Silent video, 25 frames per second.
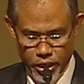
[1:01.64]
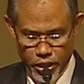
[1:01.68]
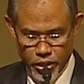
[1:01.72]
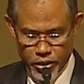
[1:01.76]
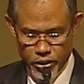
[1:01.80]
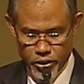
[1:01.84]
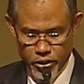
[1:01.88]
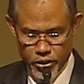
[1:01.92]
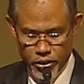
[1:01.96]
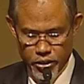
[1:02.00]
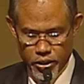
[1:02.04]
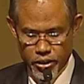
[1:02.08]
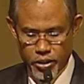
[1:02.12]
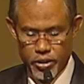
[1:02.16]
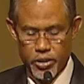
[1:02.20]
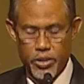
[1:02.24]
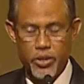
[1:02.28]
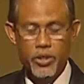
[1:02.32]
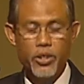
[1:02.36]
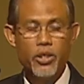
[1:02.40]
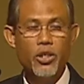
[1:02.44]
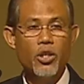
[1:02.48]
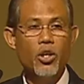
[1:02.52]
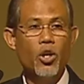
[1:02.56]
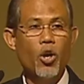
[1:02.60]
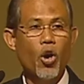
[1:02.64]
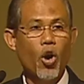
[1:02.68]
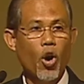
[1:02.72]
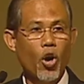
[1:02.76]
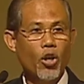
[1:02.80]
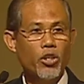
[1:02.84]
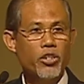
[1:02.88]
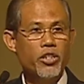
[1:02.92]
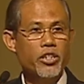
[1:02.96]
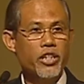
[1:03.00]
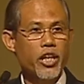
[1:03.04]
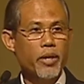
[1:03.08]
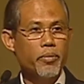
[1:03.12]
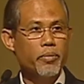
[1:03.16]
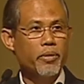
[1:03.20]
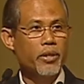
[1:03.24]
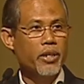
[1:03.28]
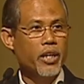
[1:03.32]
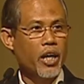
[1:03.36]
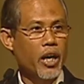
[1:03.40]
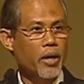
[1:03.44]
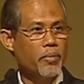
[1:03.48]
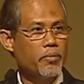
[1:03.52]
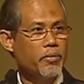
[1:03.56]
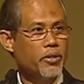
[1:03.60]
agencies on
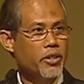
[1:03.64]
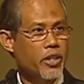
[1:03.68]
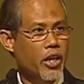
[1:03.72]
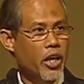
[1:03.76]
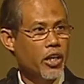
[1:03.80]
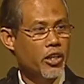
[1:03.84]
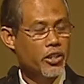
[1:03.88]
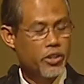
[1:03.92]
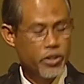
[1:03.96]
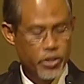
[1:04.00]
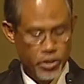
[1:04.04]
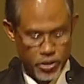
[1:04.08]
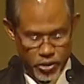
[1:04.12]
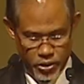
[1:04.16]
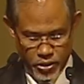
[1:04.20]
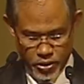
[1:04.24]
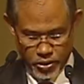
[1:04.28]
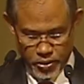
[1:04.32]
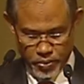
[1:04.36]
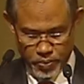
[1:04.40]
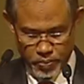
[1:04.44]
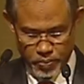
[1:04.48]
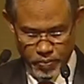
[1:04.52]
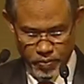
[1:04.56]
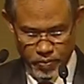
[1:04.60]
cybercrime challenges.